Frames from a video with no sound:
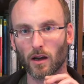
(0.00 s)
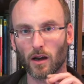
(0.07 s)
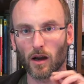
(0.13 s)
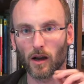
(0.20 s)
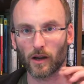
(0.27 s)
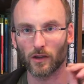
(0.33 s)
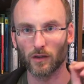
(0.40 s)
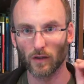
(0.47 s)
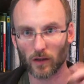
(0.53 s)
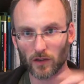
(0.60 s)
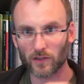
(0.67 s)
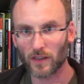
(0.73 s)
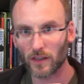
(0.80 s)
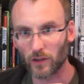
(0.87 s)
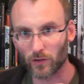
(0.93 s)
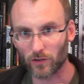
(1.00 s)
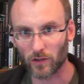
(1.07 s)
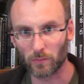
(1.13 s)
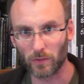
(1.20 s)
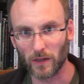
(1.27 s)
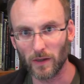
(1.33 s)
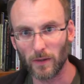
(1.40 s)
archaeology used to
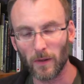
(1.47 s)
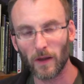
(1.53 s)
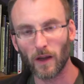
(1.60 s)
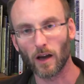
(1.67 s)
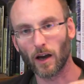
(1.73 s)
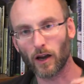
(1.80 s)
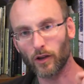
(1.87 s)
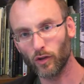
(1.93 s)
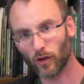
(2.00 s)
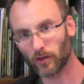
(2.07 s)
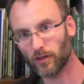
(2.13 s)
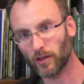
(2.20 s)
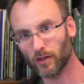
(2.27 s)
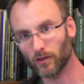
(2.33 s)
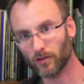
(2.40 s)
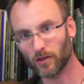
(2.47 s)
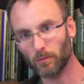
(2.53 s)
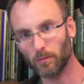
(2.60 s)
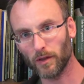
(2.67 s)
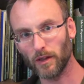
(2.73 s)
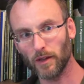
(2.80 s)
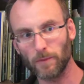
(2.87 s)
be. Archaeology used to
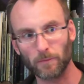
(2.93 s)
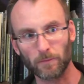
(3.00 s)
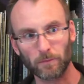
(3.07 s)
be